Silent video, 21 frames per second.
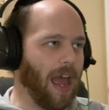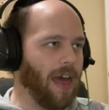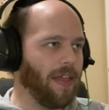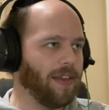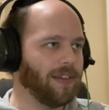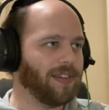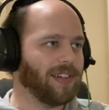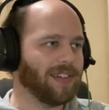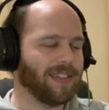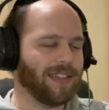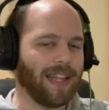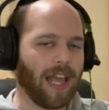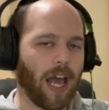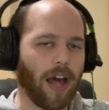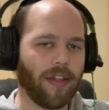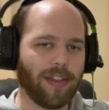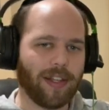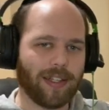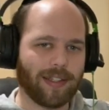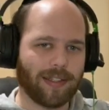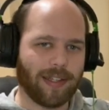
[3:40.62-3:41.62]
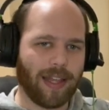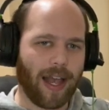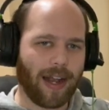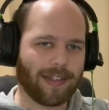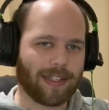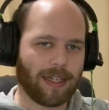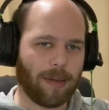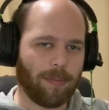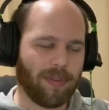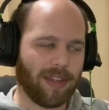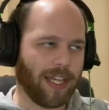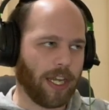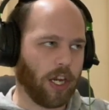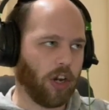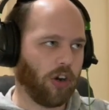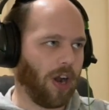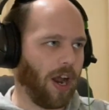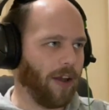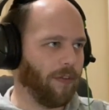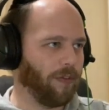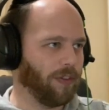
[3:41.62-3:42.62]
This is now the exact same thing
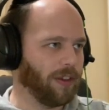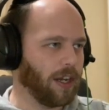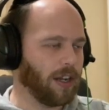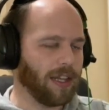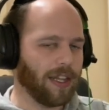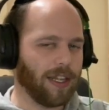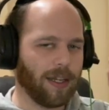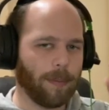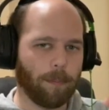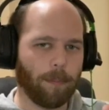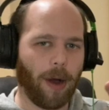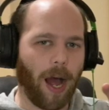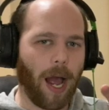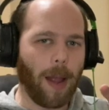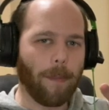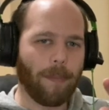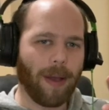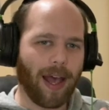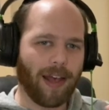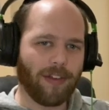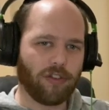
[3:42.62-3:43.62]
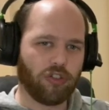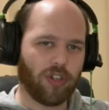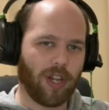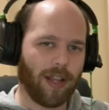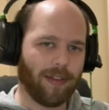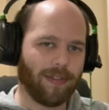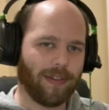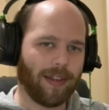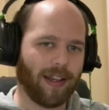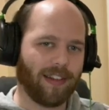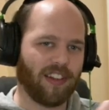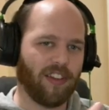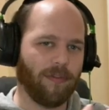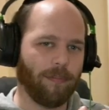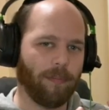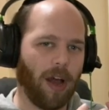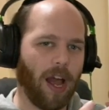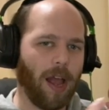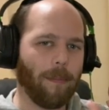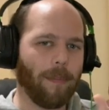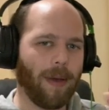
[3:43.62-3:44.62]
here. I've literally bypassed JSX, I've
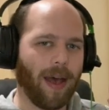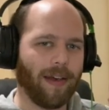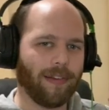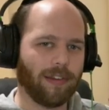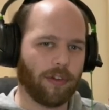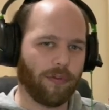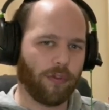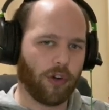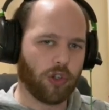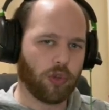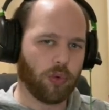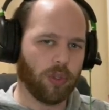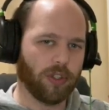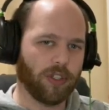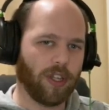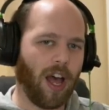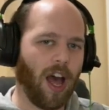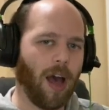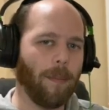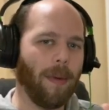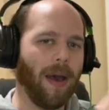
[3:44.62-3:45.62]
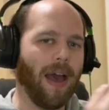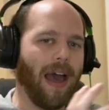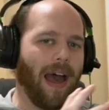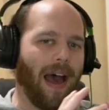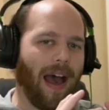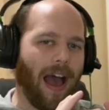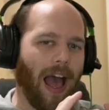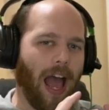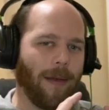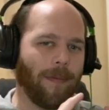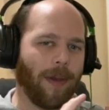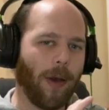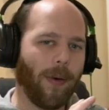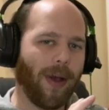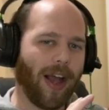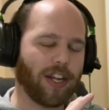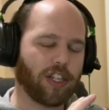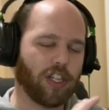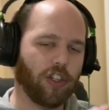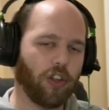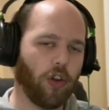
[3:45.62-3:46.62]
bypassed the virtual DOM. I'm now
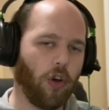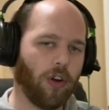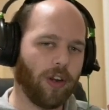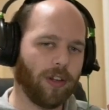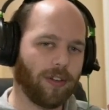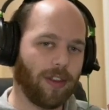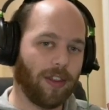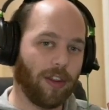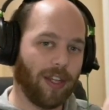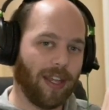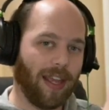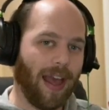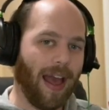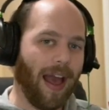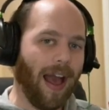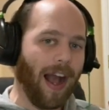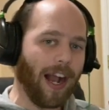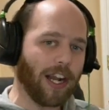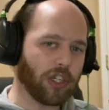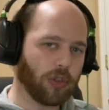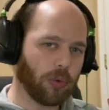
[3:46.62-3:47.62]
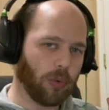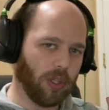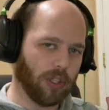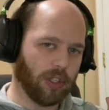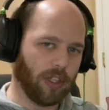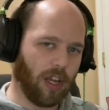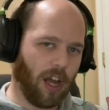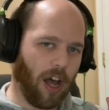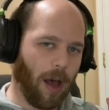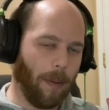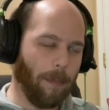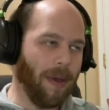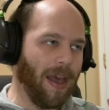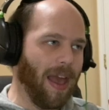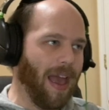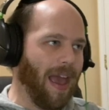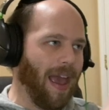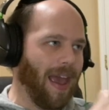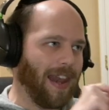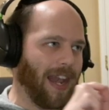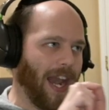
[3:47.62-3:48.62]
actually talking to the actual DOM,
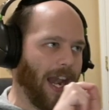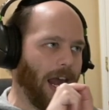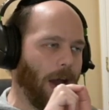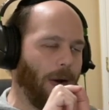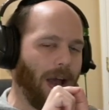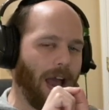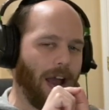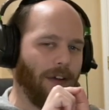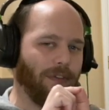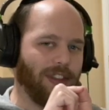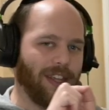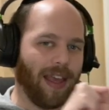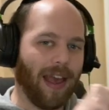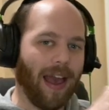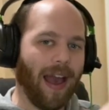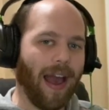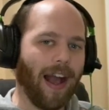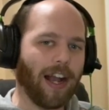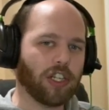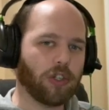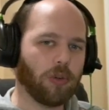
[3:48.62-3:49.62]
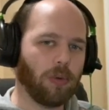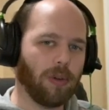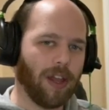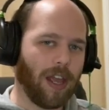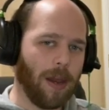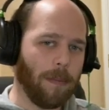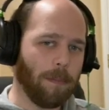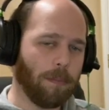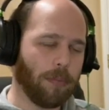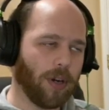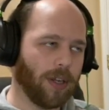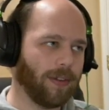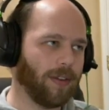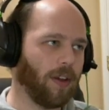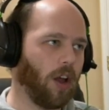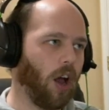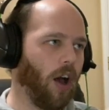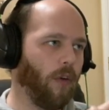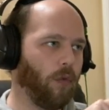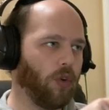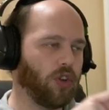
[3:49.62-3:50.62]
and I now have the actual input
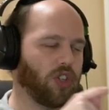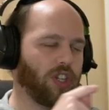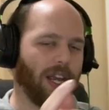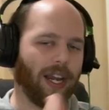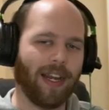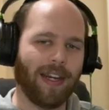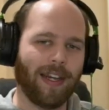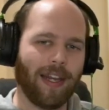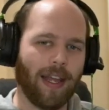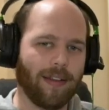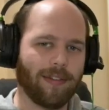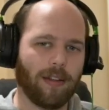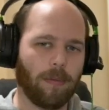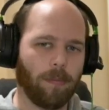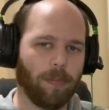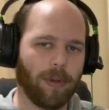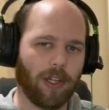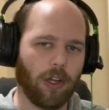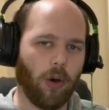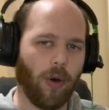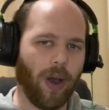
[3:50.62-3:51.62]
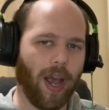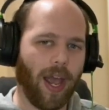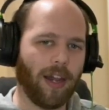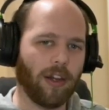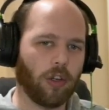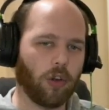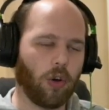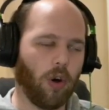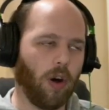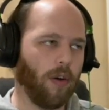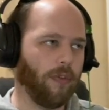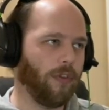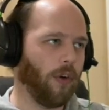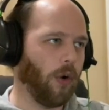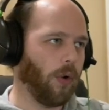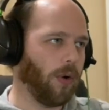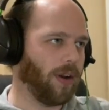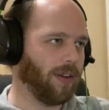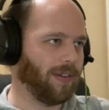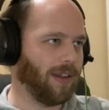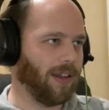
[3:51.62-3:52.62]
of which I can now simply go ahead and call
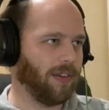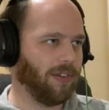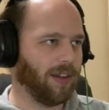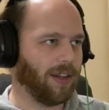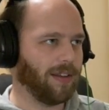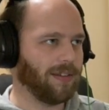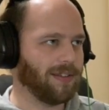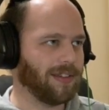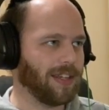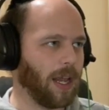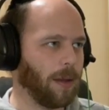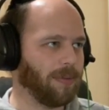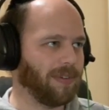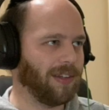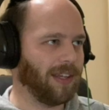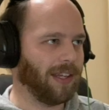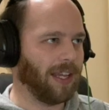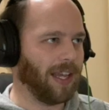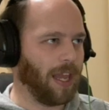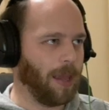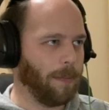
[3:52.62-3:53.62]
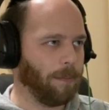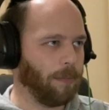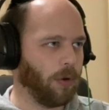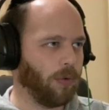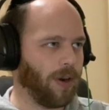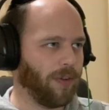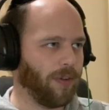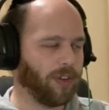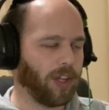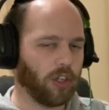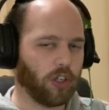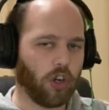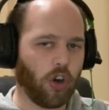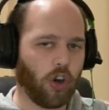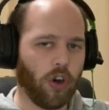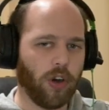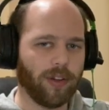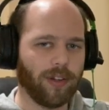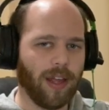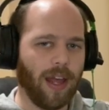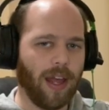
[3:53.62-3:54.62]
focus. As you can see, I'm saying input
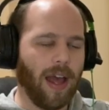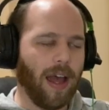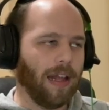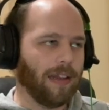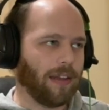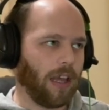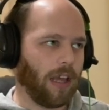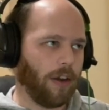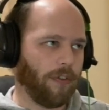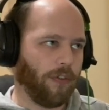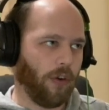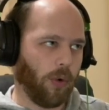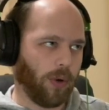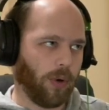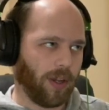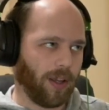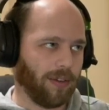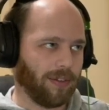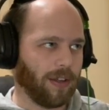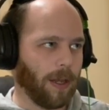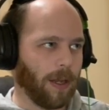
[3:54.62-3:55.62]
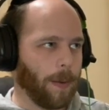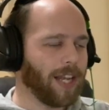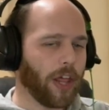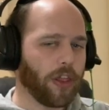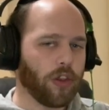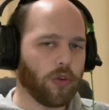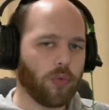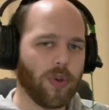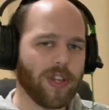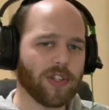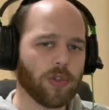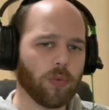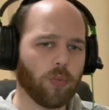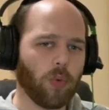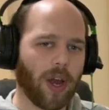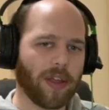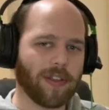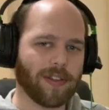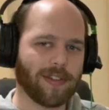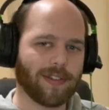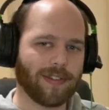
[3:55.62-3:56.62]
ref.current.focus. Now the reason
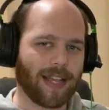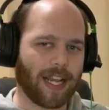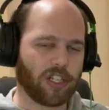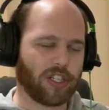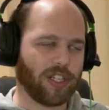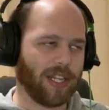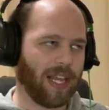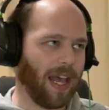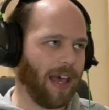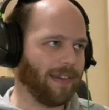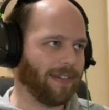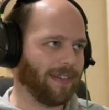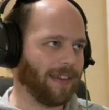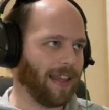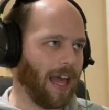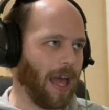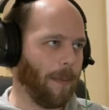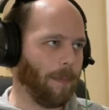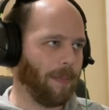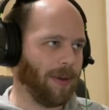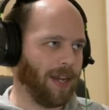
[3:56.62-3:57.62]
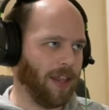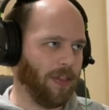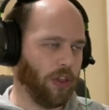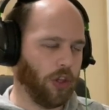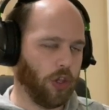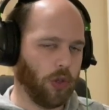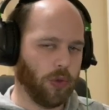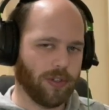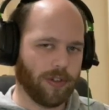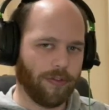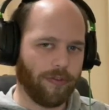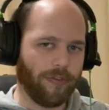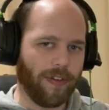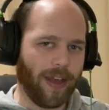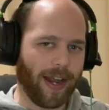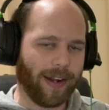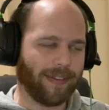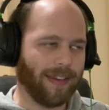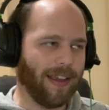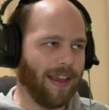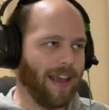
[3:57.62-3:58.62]
why this actually has to happen in the
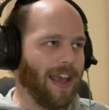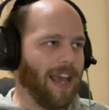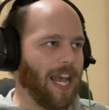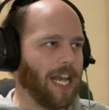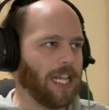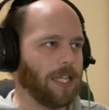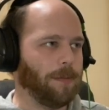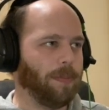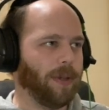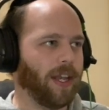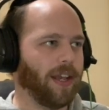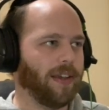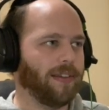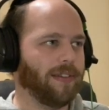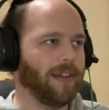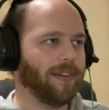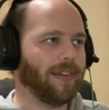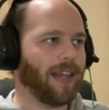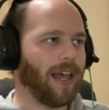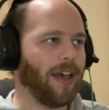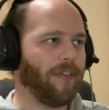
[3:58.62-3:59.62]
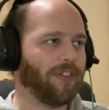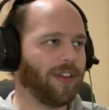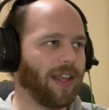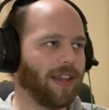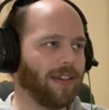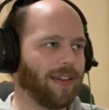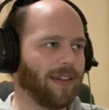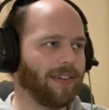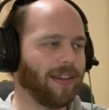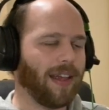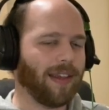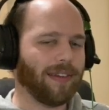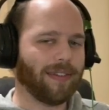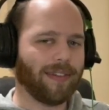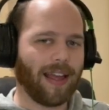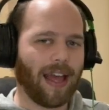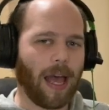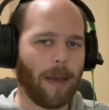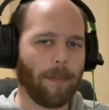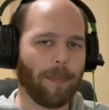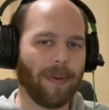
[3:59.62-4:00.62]
useEffect is because this has
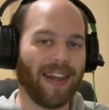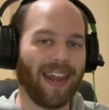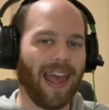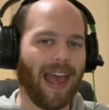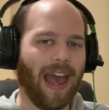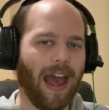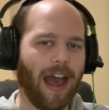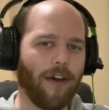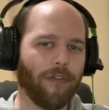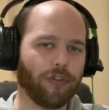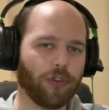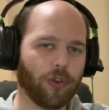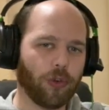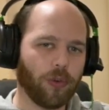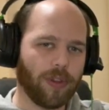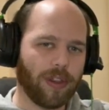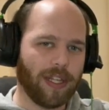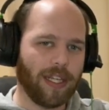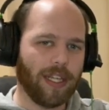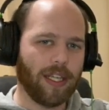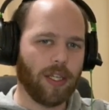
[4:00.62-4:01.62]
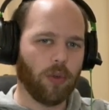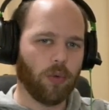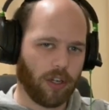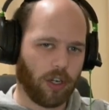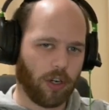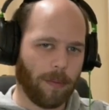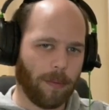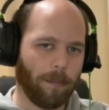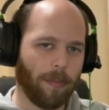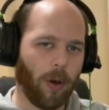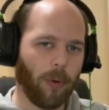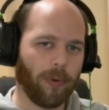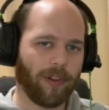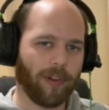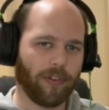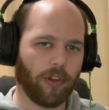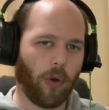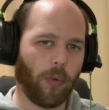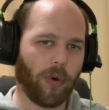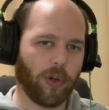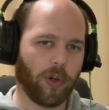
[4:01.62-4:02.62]
to happen after the component
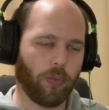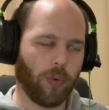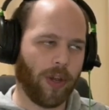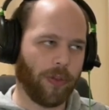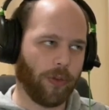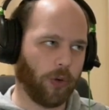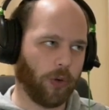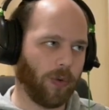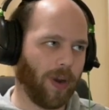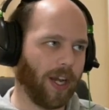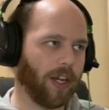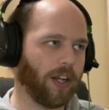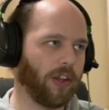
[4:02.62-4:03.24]
is already rendered, right?